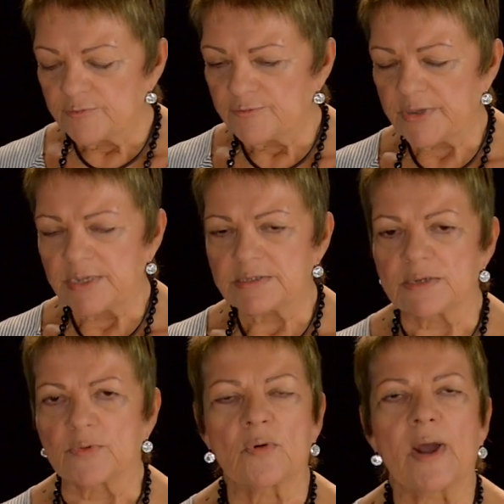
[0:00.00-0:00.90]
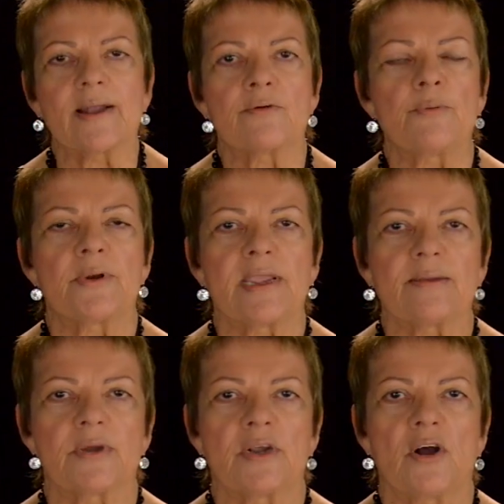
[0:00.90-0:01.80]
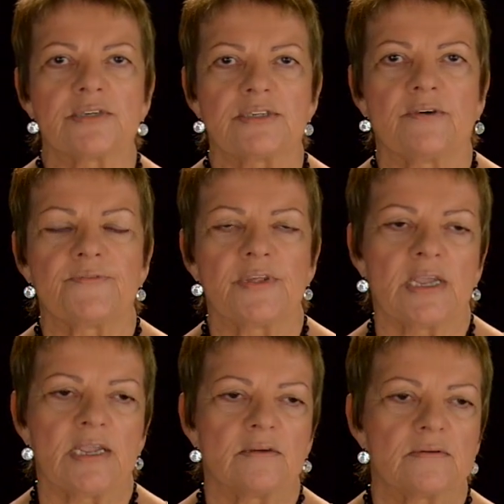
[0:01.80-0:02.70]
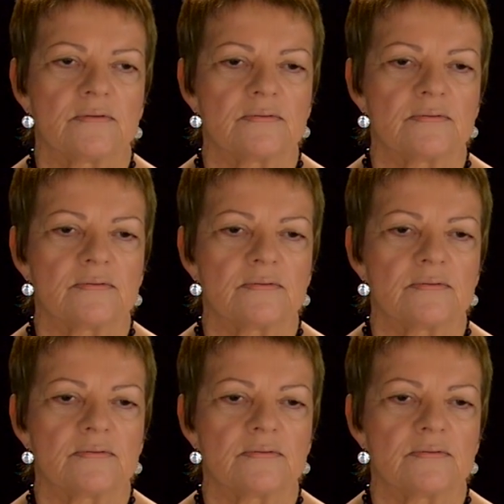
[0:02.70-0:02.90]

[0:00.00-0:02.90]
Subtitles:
fears that were quite crippling because of the